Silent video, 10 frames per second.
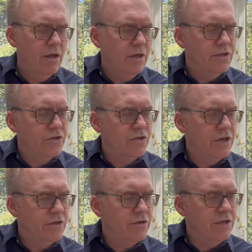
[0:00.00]
So
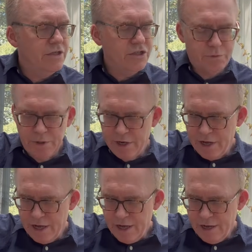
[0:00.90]
you're really just playing
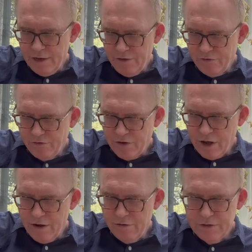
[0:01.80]
A, down,
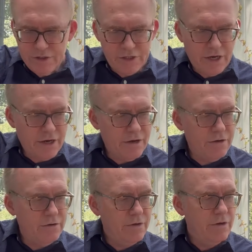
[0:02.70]
down,
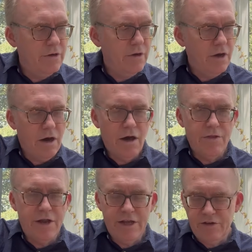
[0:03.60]
and
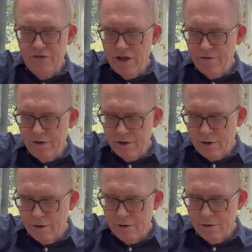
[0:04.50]
then A7,
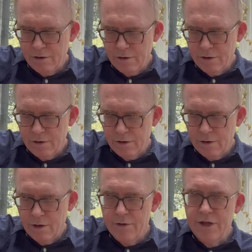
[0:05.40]

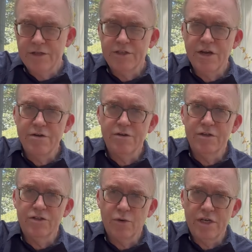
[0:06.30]
and then down
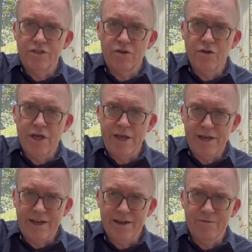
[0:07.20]
twice on the A
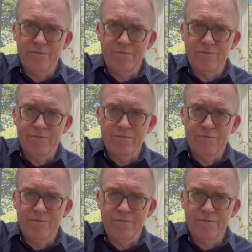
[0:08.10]
again.